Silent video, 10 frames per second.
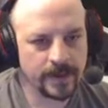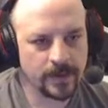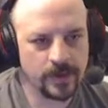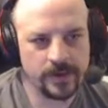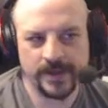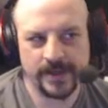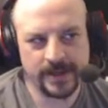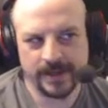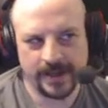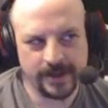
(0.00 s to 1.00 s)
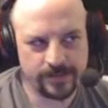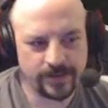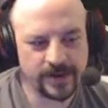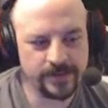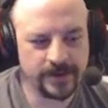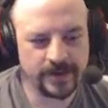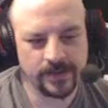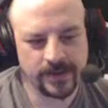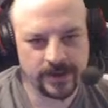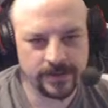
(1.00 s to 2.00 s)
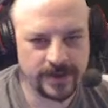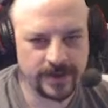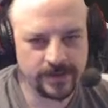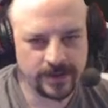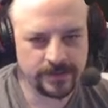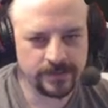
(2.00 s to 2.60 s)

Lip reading: We don't need any keyframing. We're not going to be like